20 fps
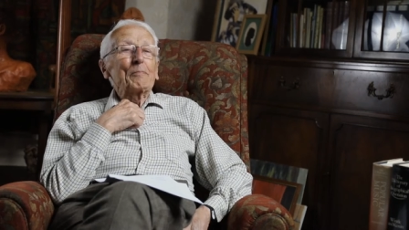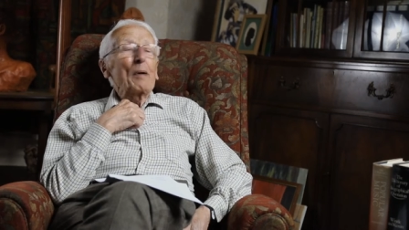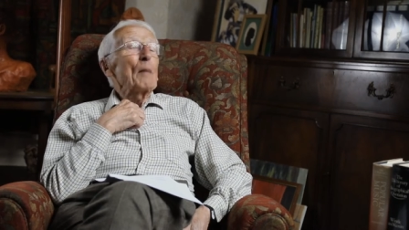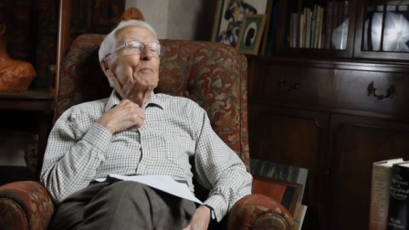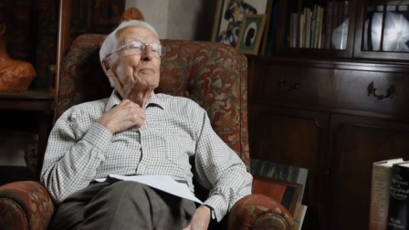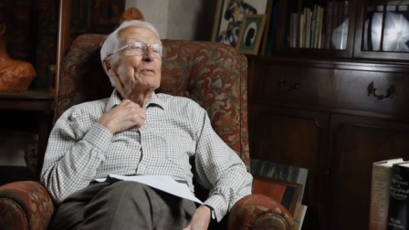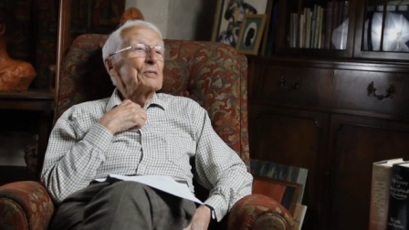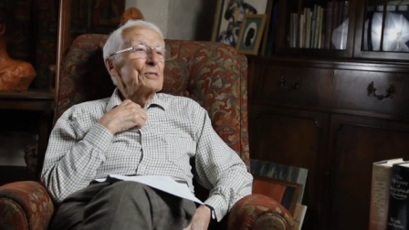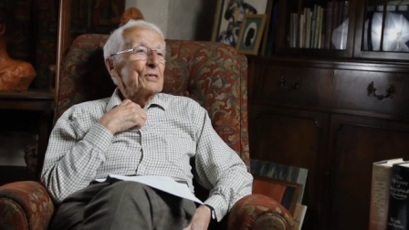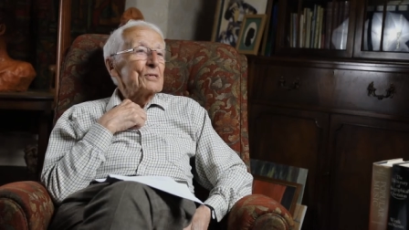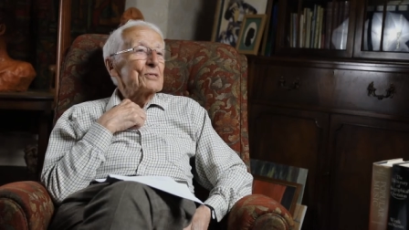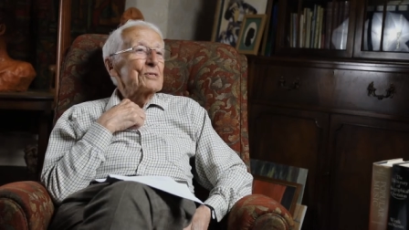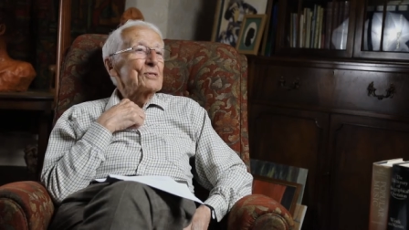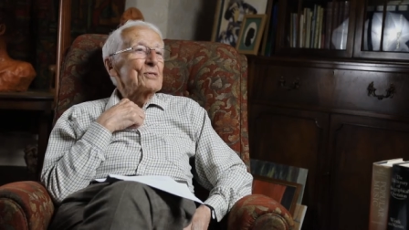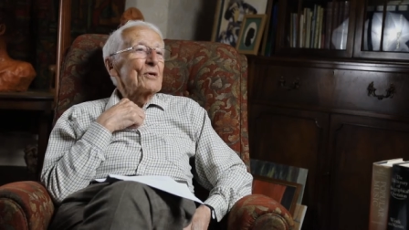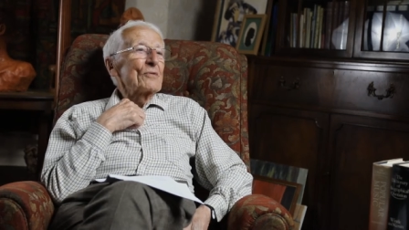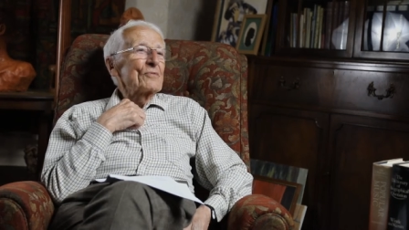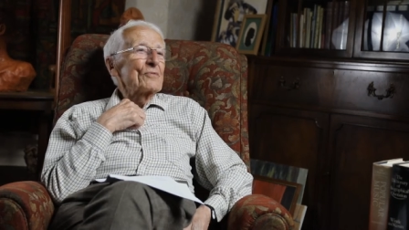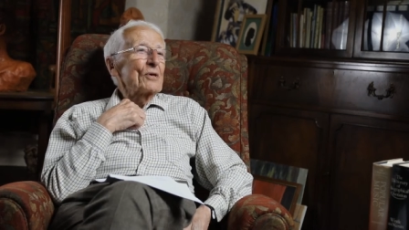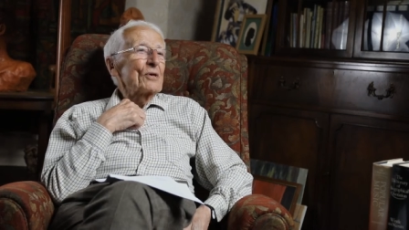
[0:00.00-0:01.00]
publicist
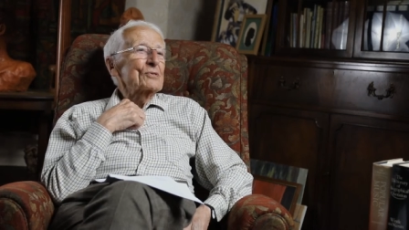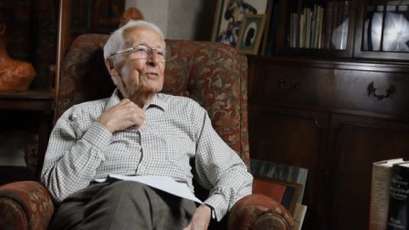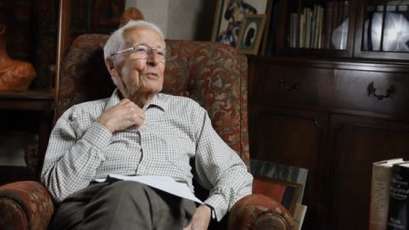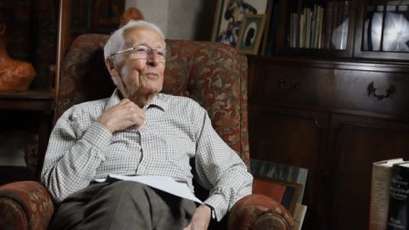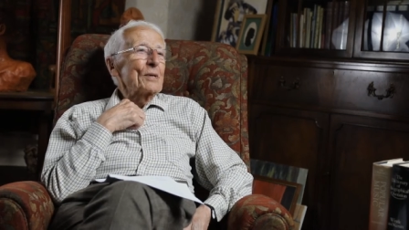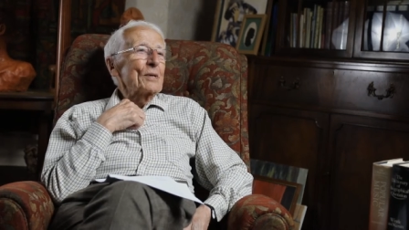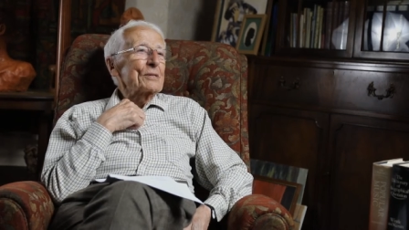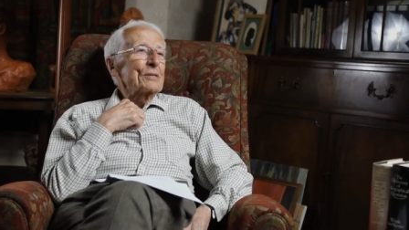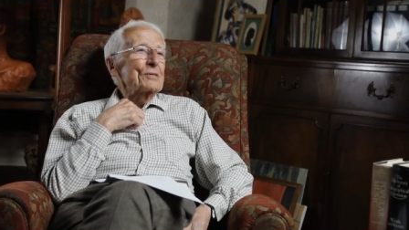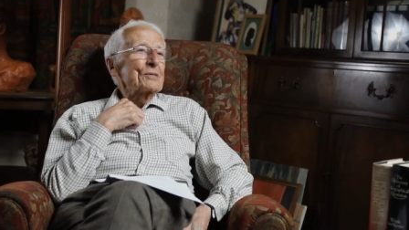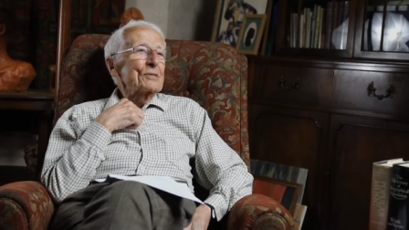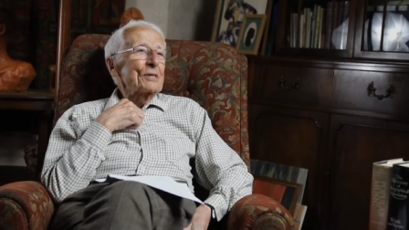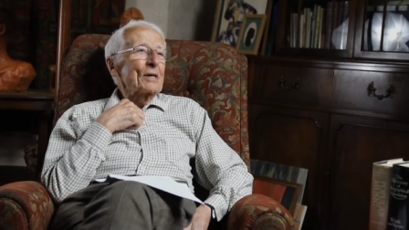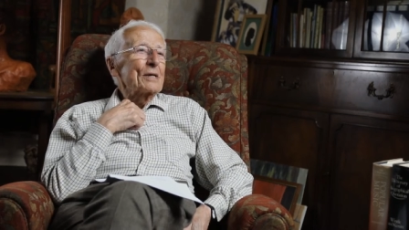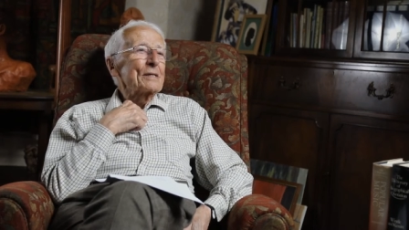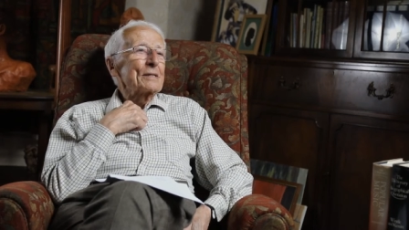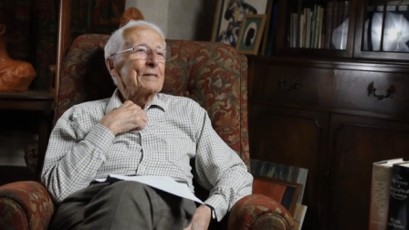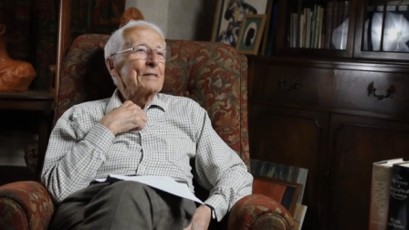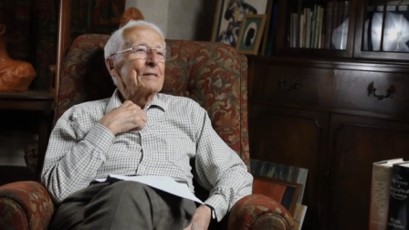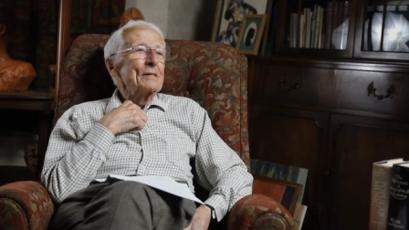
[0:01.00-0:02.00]
of the Oscar Wilde
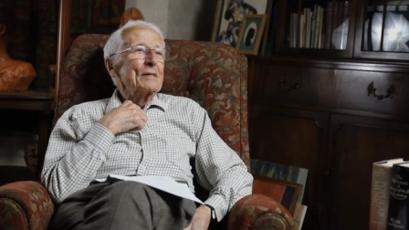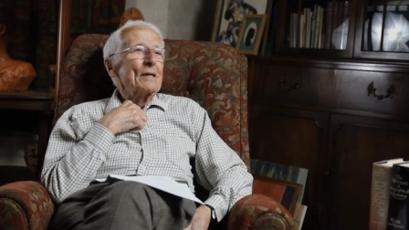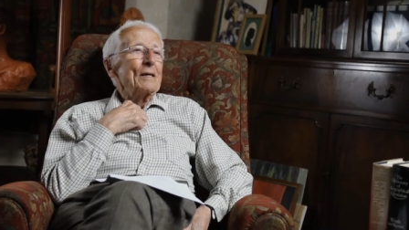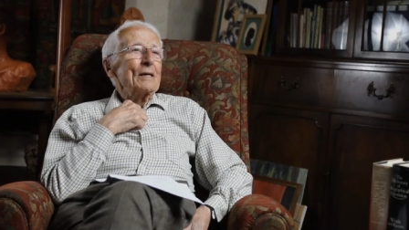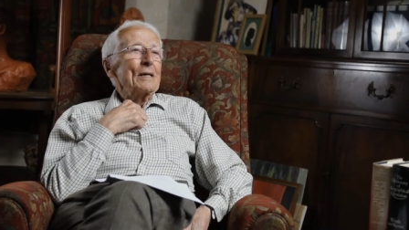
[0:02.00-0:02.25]
Society.